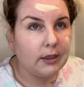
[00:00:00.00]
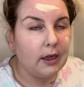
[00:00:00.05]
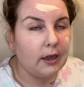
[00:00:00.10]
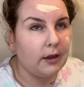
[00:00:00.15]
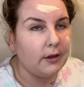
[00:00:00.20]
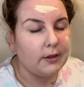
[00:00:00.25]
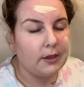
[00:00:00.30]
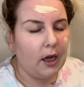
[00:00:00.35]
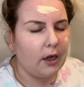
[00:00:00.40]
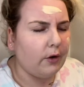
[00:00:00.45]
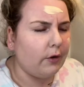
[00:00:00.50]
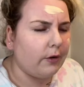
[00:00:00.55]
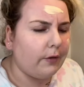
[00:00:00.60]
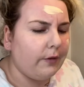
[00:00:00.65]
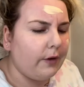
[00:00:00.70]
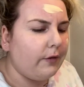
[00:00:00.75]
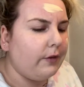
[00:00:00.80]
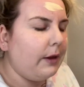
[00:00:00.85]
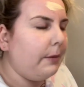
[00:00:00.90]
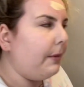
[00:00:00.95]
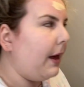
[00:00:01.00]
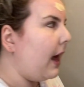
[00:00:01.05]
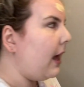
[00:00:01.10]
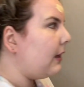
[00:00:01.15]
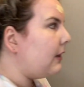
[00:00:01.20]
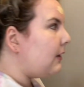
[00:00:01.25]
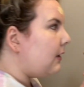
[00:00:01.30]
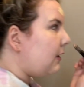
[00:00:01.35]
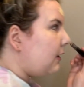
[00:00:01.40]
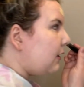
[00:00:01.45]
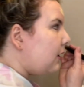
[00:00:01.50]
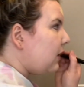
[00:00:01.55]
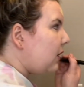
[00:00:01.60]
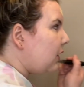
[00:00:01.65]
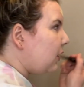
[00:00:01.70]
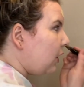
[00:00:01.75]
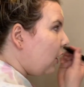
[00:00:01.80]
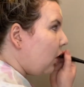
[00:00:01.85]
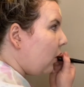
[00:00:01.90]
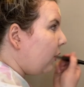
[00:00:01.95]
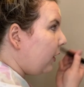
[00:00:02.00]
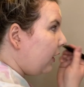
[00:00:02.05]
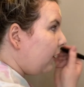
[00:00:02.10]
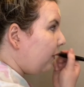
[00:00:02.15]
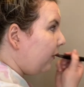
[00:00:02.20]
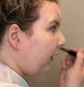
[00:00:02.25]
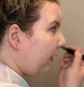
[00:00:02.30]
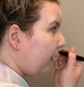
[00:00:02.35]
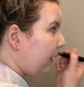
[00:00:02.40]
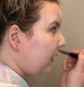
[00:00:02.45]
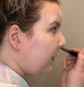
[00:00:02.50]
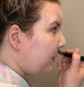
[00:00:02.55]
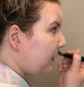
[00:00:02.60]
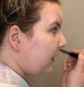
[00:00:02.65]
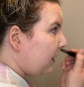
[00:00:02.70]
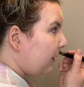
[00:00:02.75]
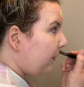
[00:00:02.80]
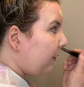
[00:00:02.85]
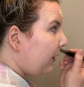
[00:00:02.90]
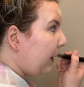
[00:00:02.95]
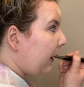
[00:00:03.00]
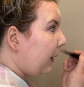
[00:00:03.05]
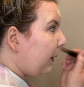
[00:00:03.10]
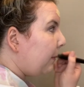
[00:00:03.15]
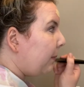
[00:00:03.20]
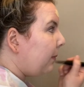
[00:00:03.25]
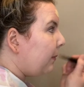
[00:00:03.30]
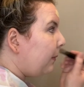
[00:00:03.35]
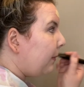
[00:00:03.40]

Uh, it's 150 beds, so it's very specific.